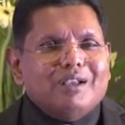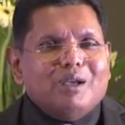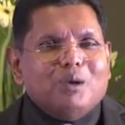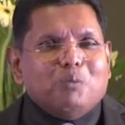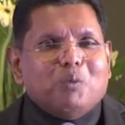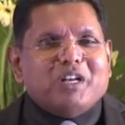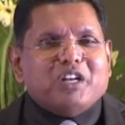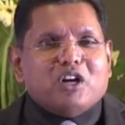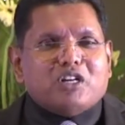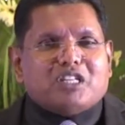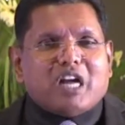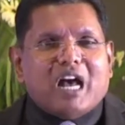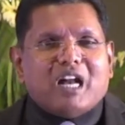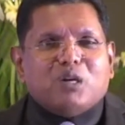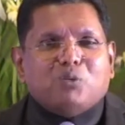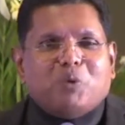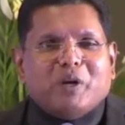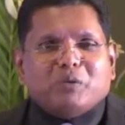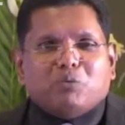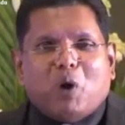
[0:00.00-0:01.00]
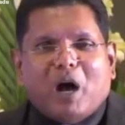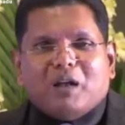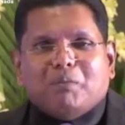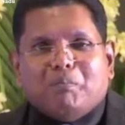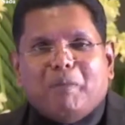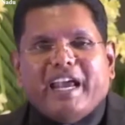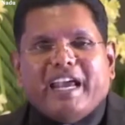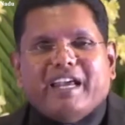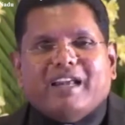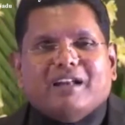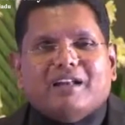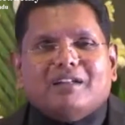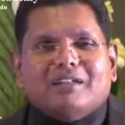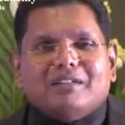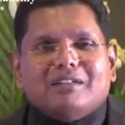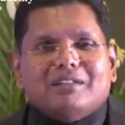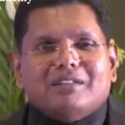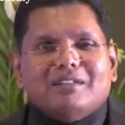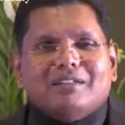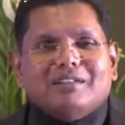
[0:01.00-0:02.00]
When you're done with one meal,
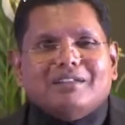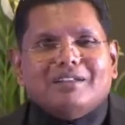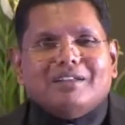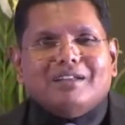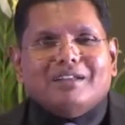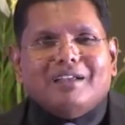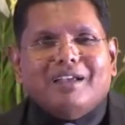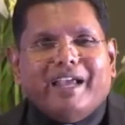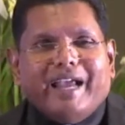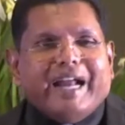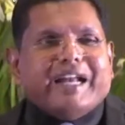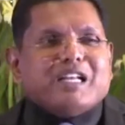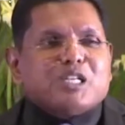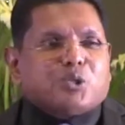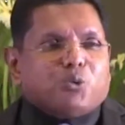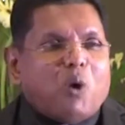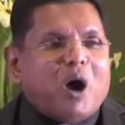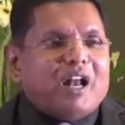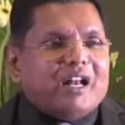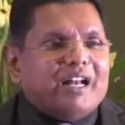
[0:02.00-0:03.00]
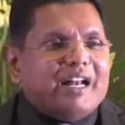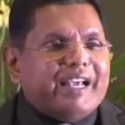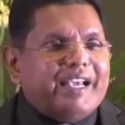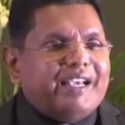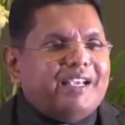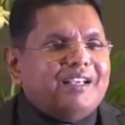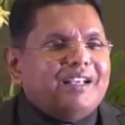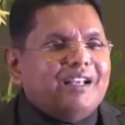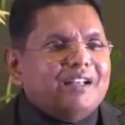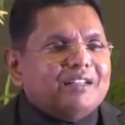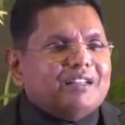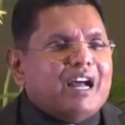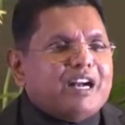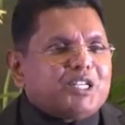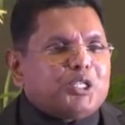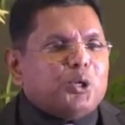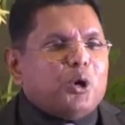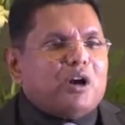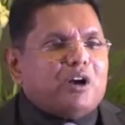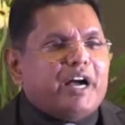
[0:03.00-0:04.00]
it is only
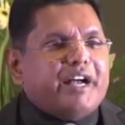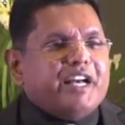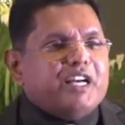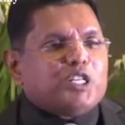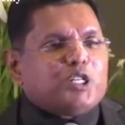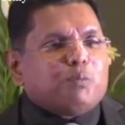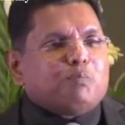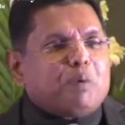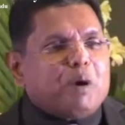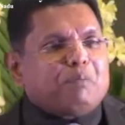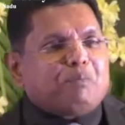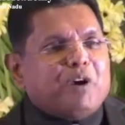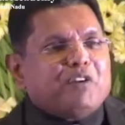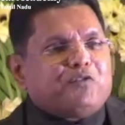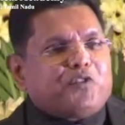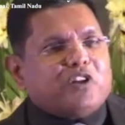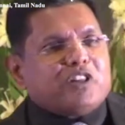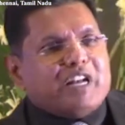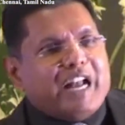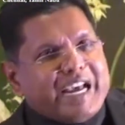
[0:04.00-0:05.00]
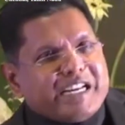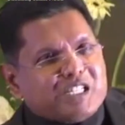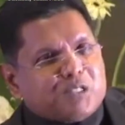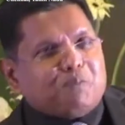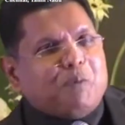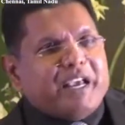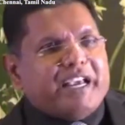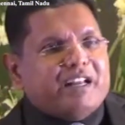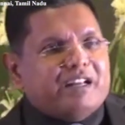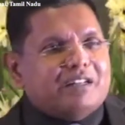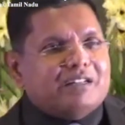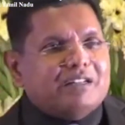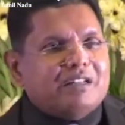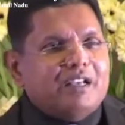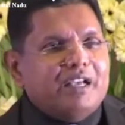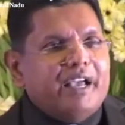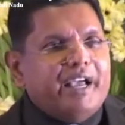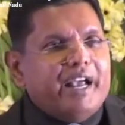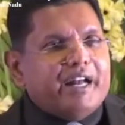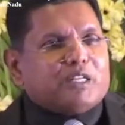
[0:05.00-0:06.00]
that you are ready to prepare for the next meal.
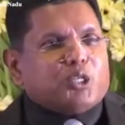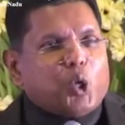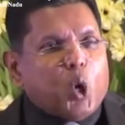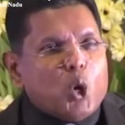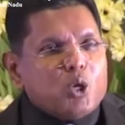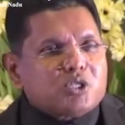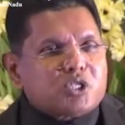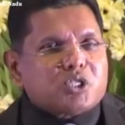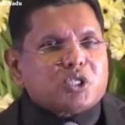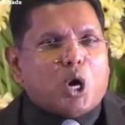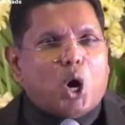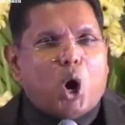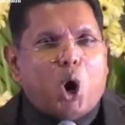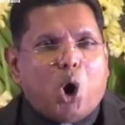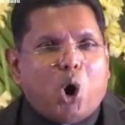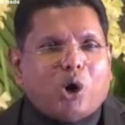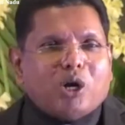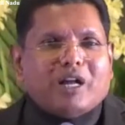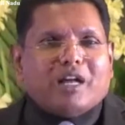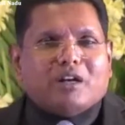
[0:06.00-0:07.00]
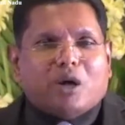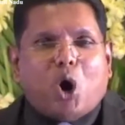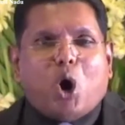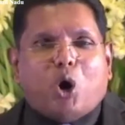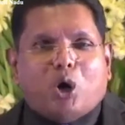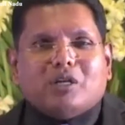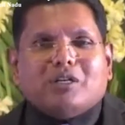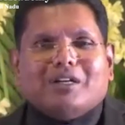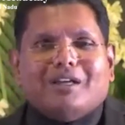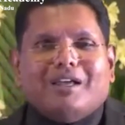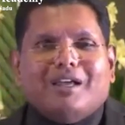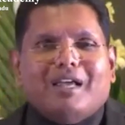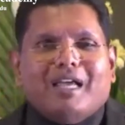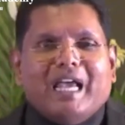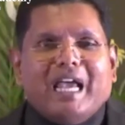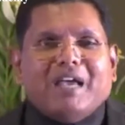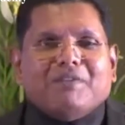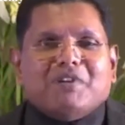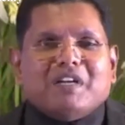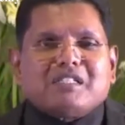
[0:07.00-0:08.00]
It goes on and on.
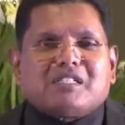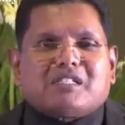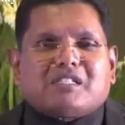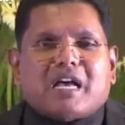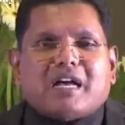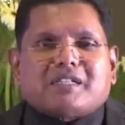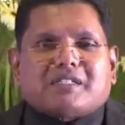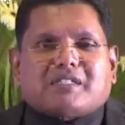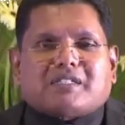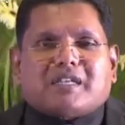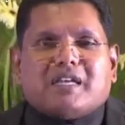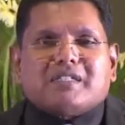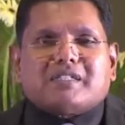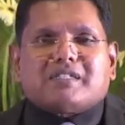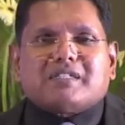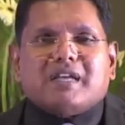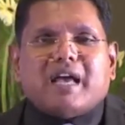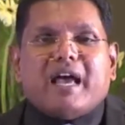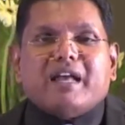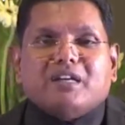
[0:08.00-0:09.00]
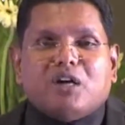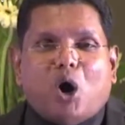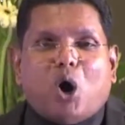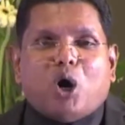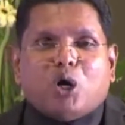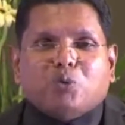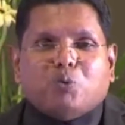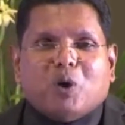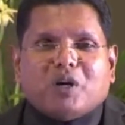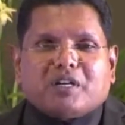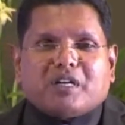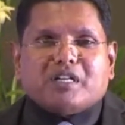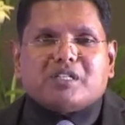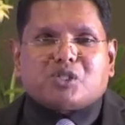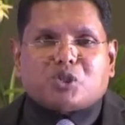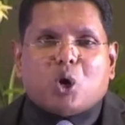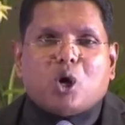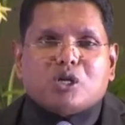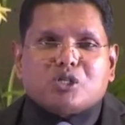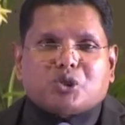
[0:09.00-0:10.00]
Even success and hard work
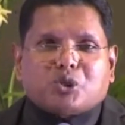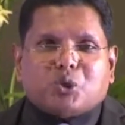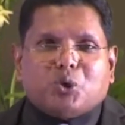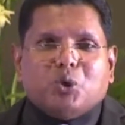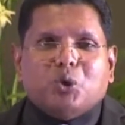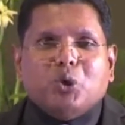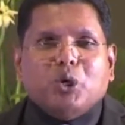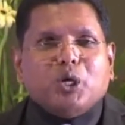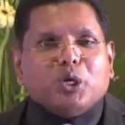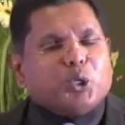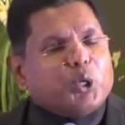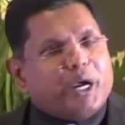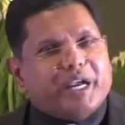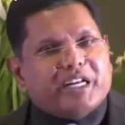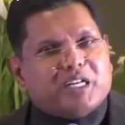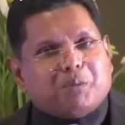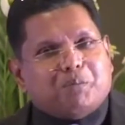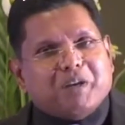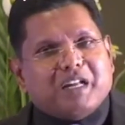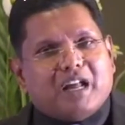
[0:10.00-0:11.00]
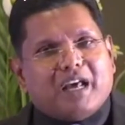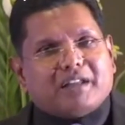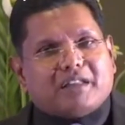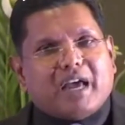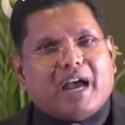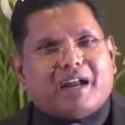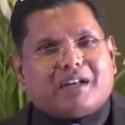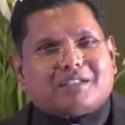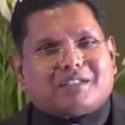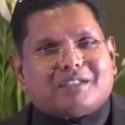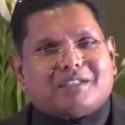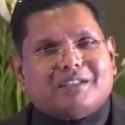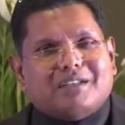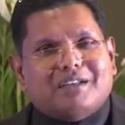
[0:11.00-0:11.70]
is also going to be like that.